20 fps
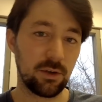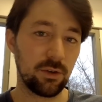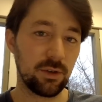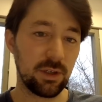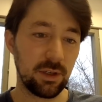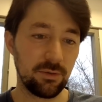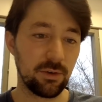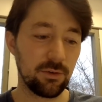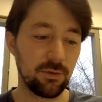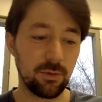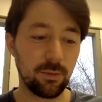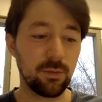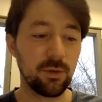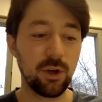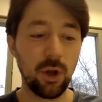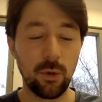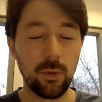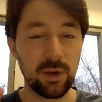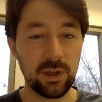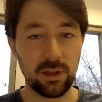are different from
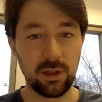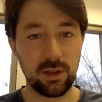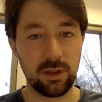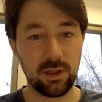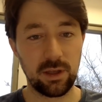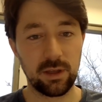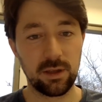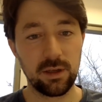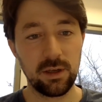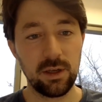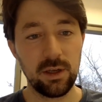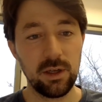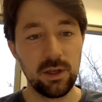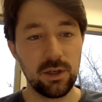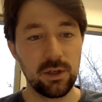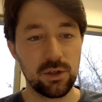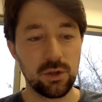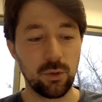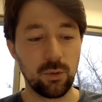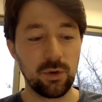knowing the thing.
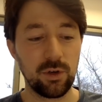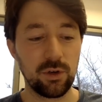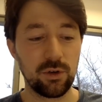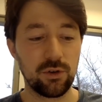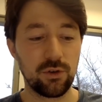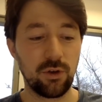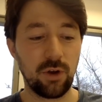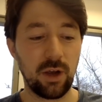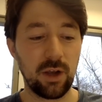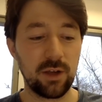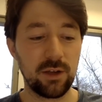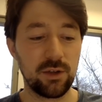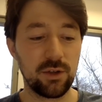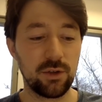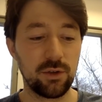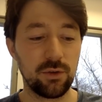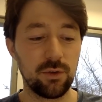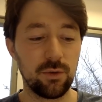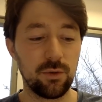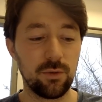So when you're trying
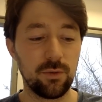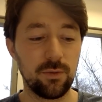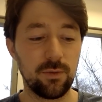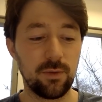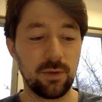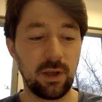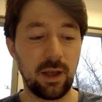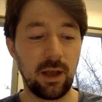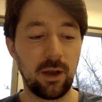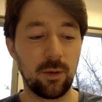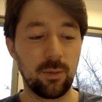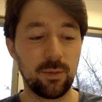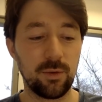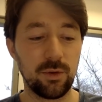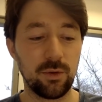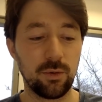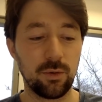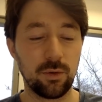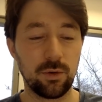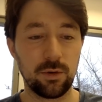to help
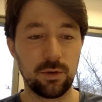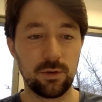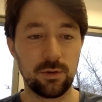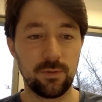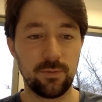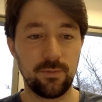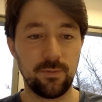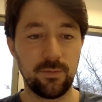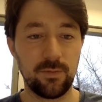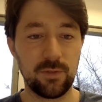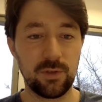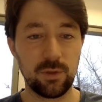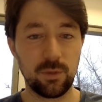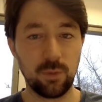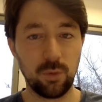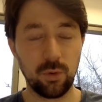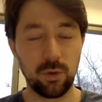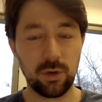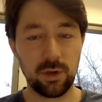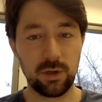your
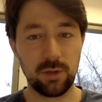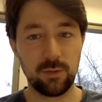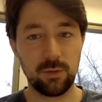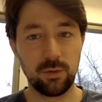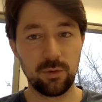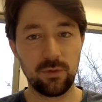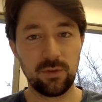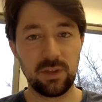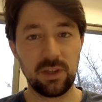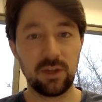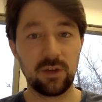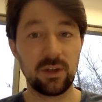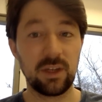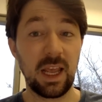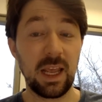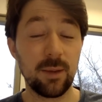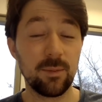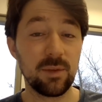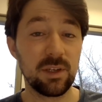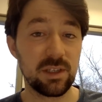support improve in their
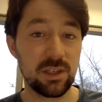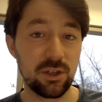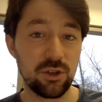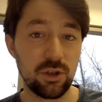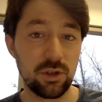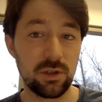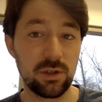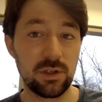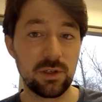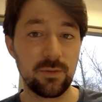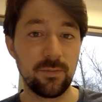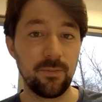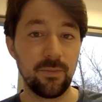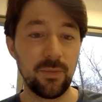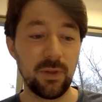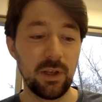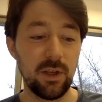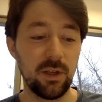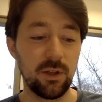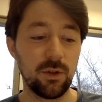game decisions,
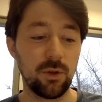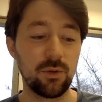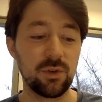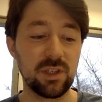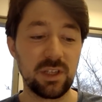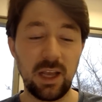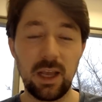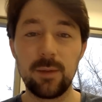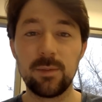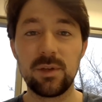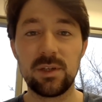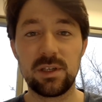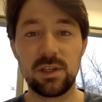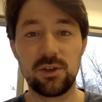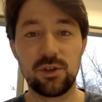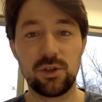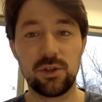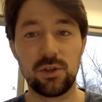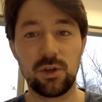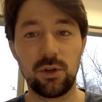those game
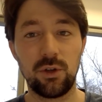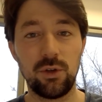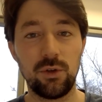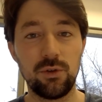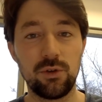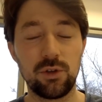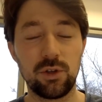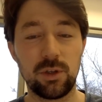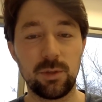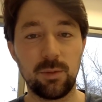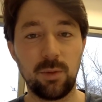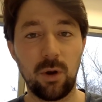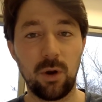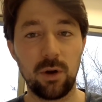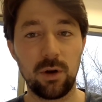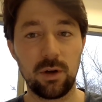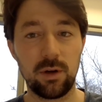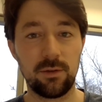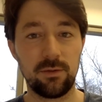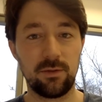decisions are usually
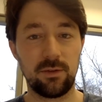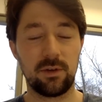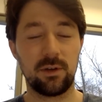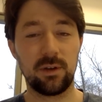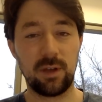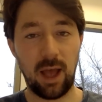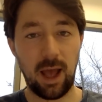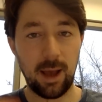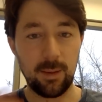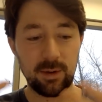part of a